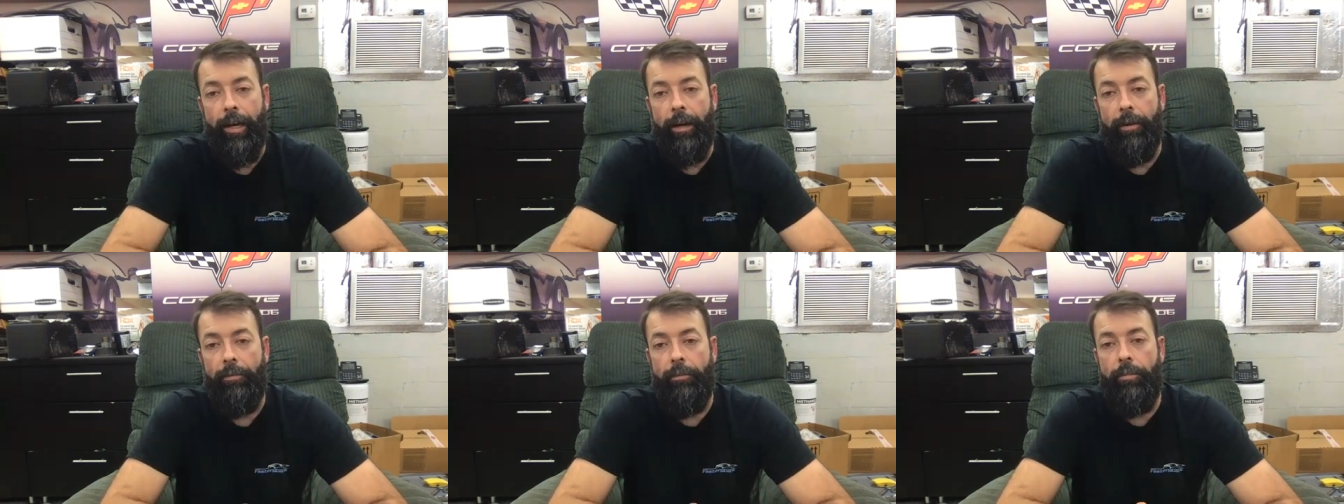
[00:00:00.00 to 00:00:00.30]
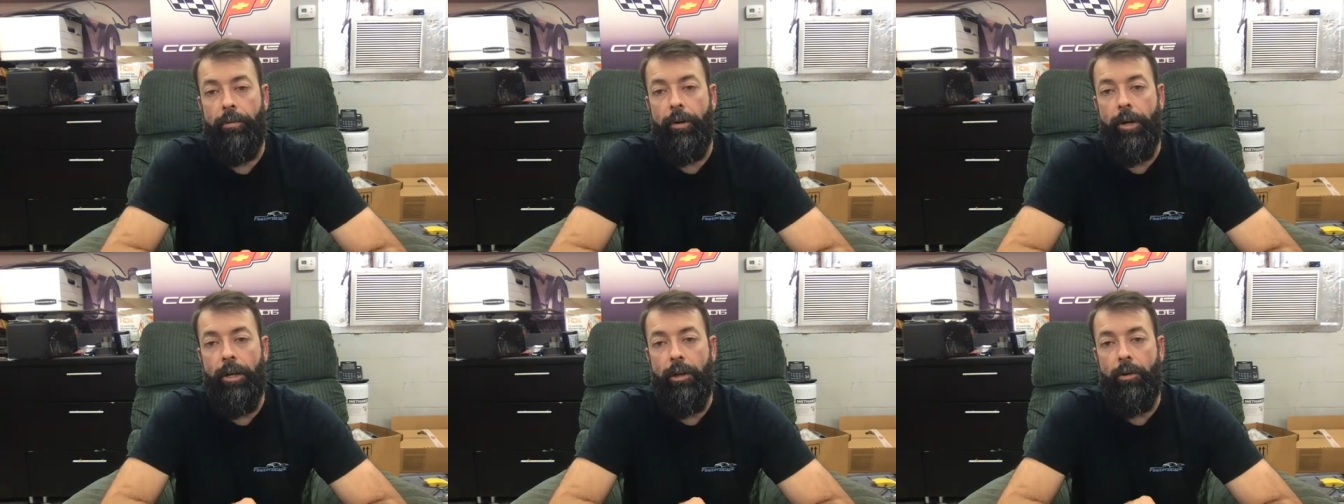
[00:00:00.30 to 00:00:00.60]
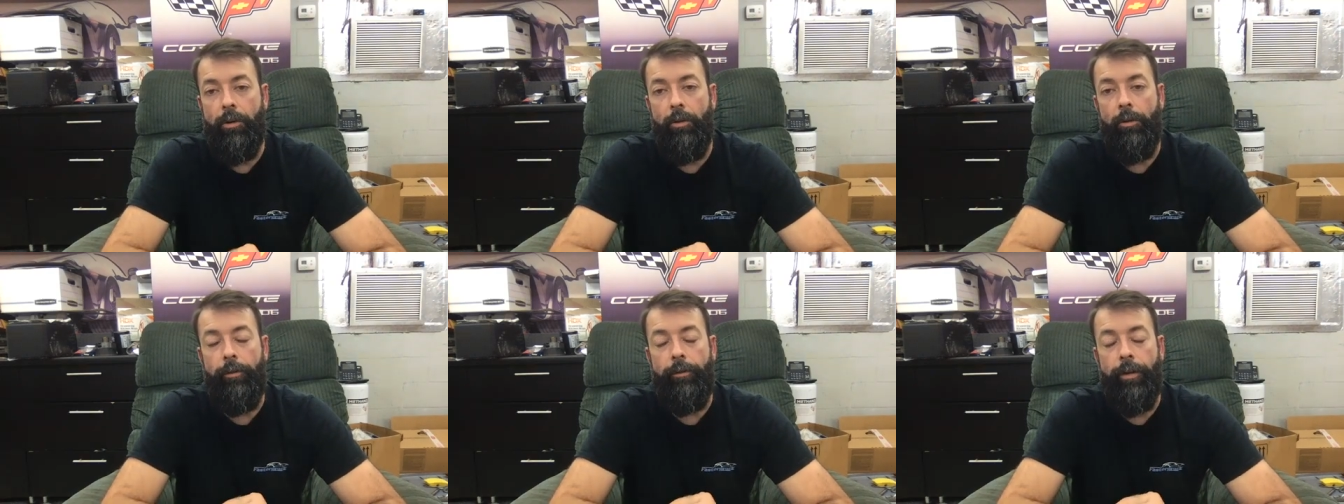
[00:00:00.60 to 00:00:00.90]
Pretty
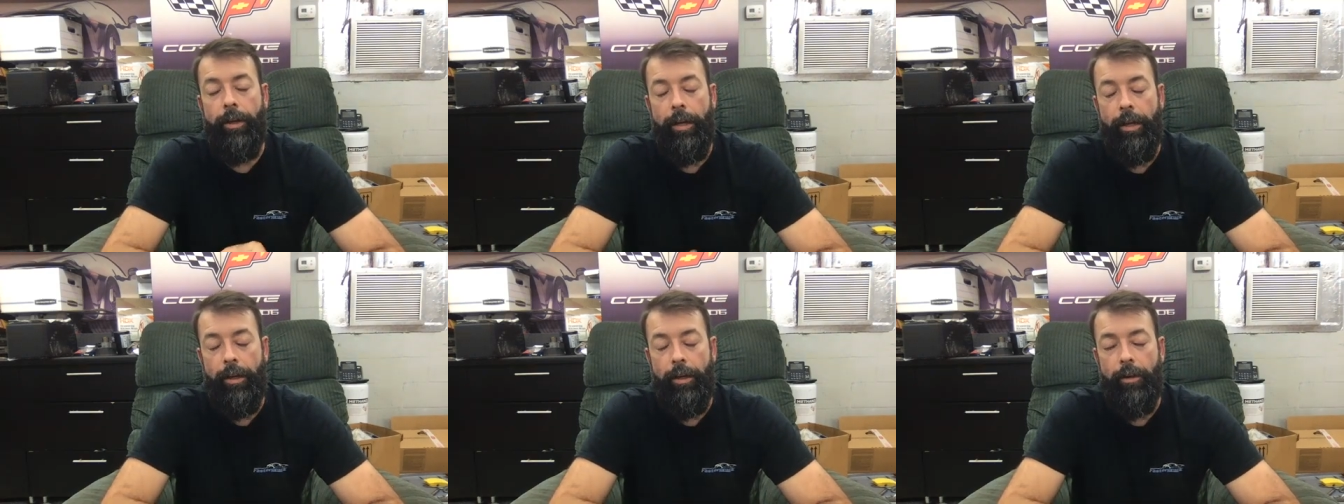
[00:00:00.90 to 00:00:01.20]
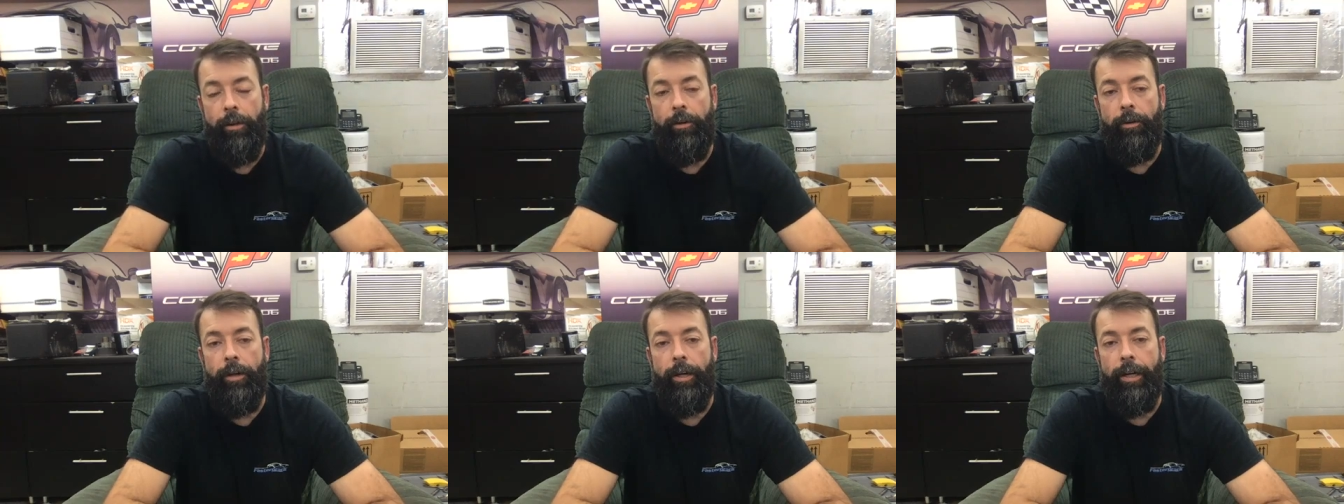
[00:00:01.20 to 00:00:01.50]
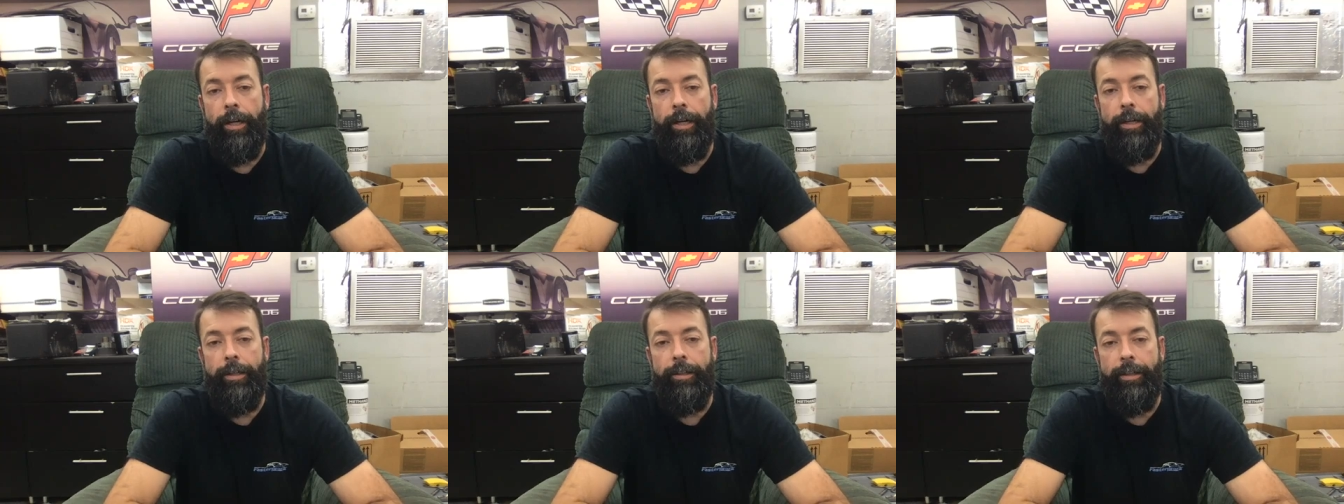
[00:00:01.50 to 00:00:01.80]
cool video.
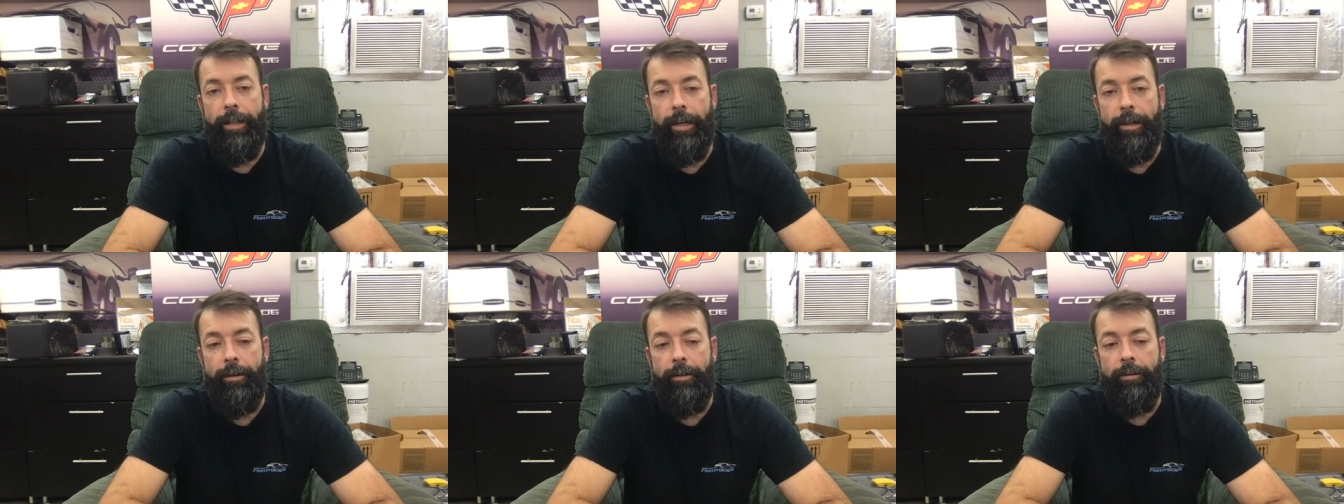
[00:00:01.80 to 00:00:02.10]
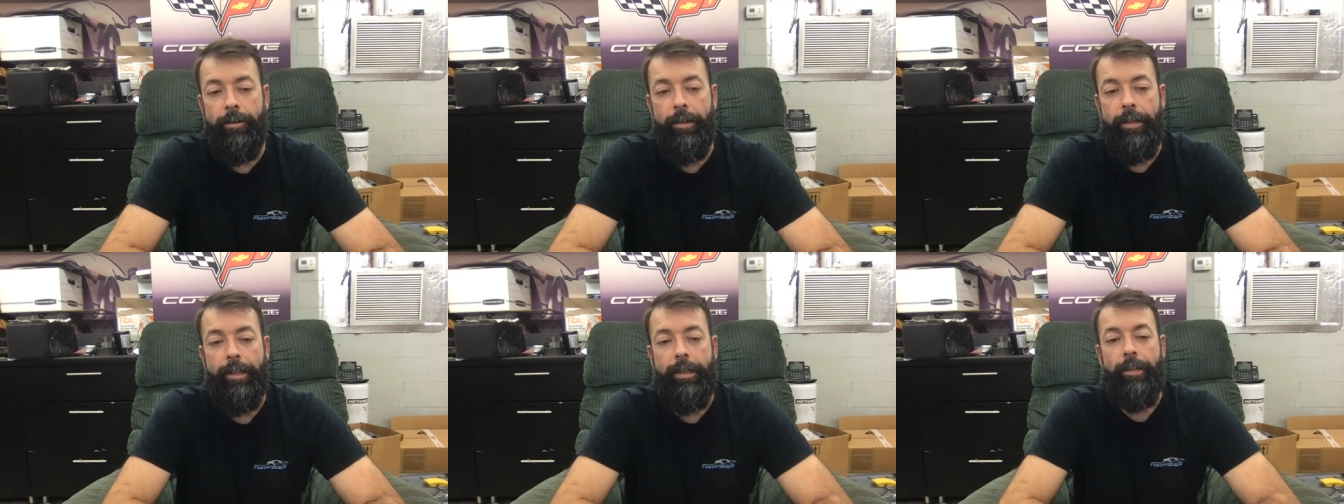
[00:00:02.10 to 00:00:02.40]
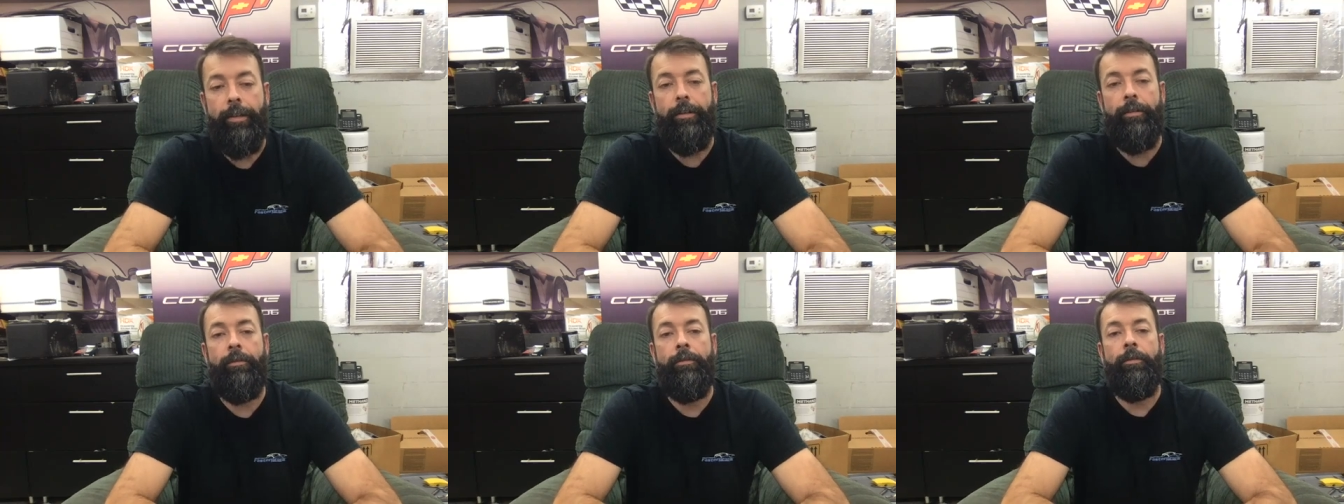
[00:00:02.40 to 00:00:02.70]
Down
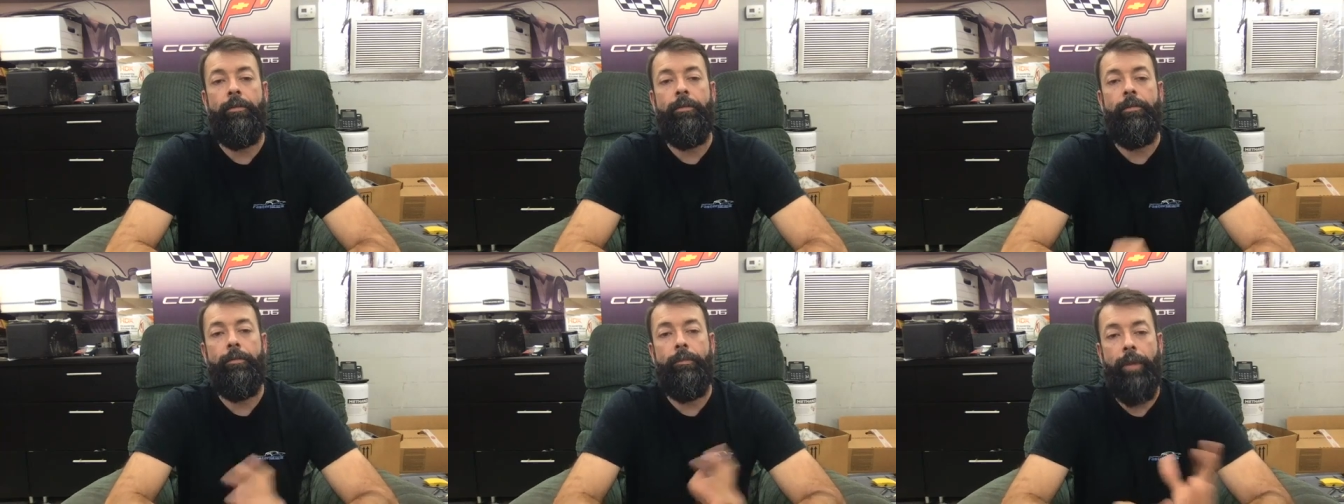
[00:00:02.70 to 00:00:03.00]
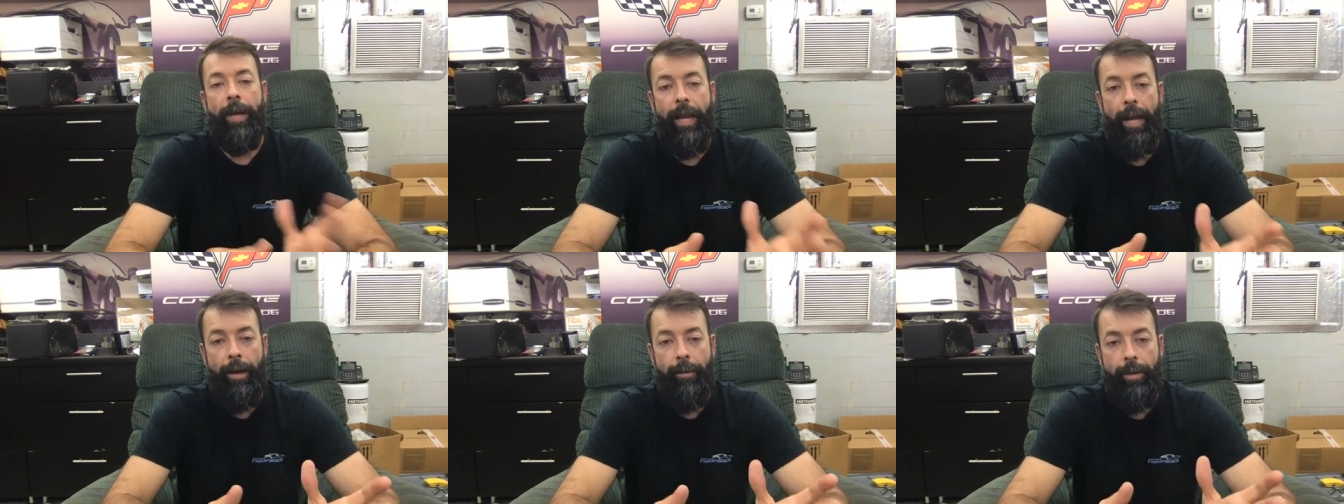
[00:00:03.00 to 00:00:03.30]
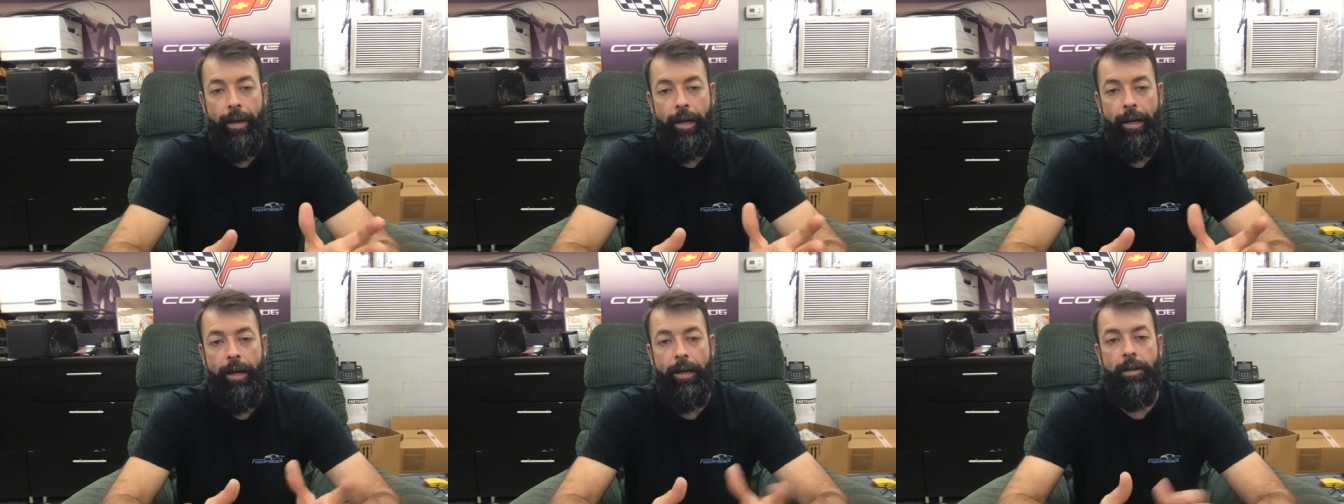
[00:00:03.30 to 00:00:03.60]
in
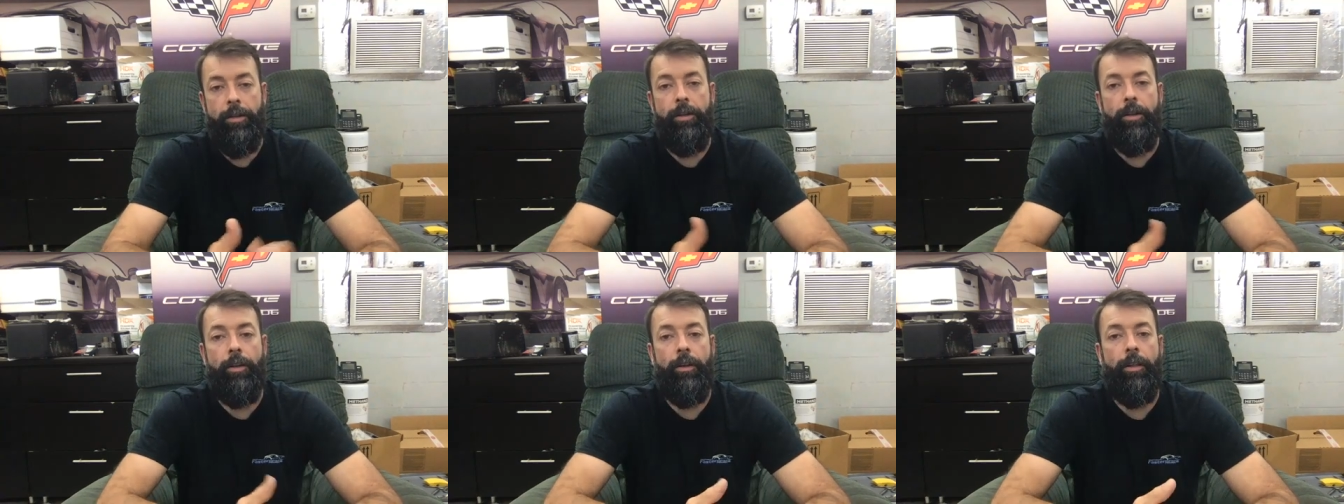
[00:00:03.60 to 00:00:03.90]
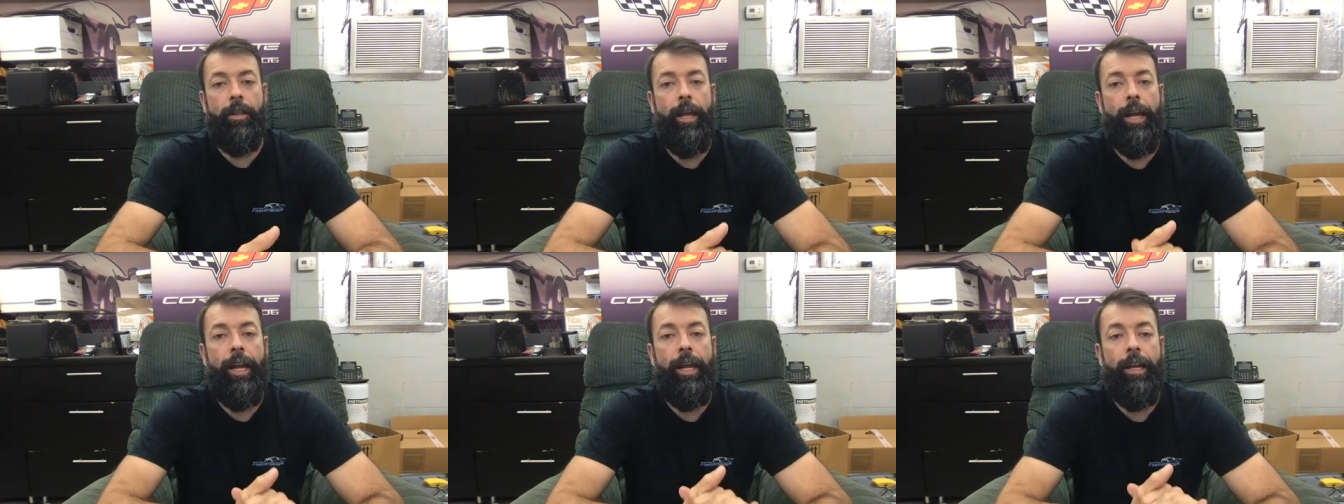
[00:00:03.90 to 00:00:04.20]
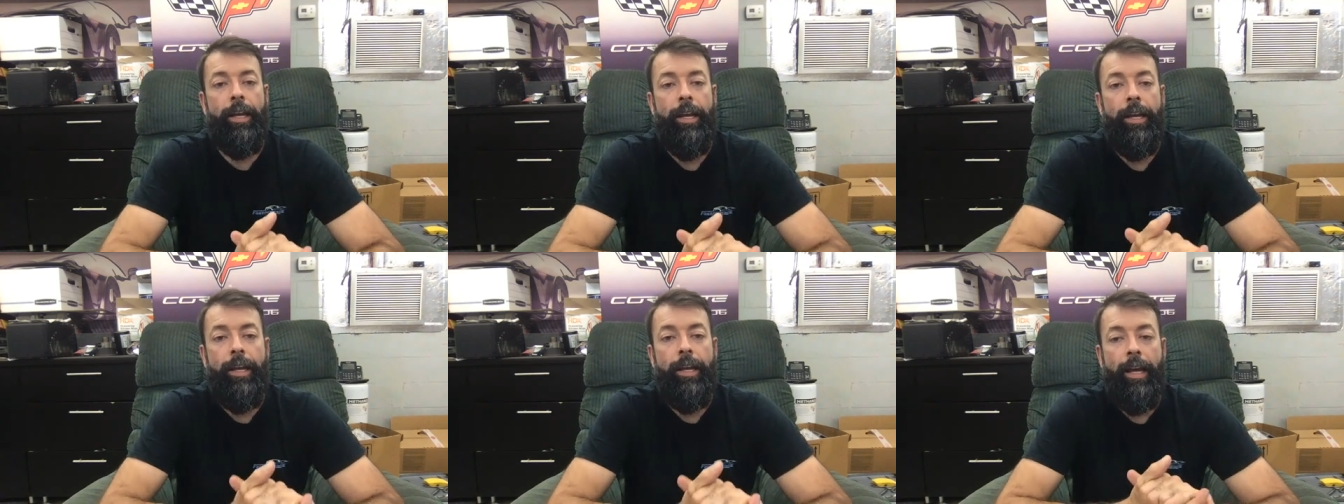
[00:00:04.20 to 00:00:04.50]
Miami, I took
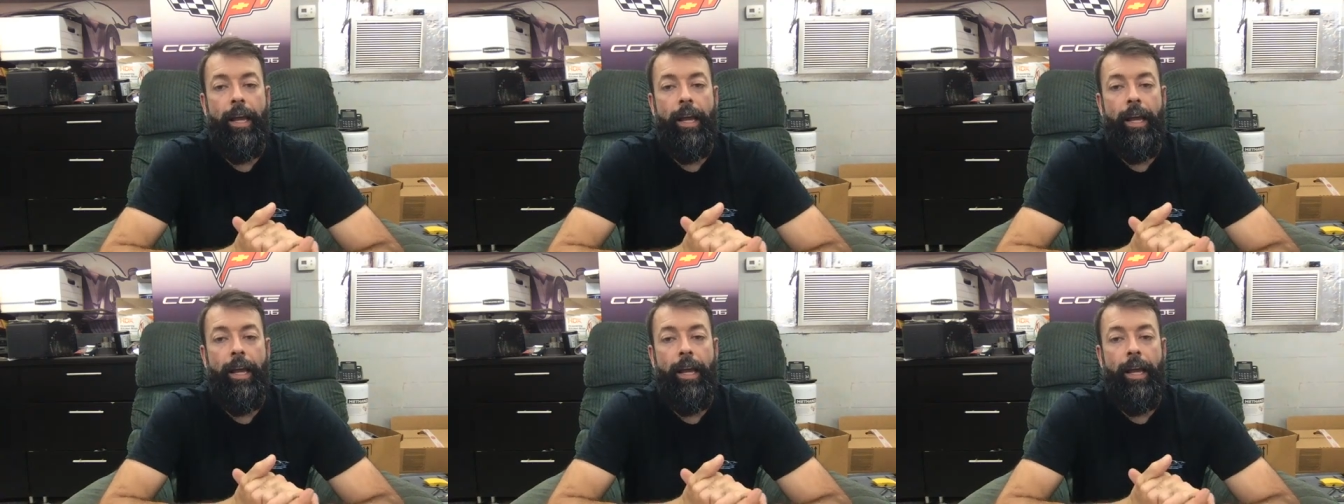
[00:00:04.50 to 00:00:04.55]
that,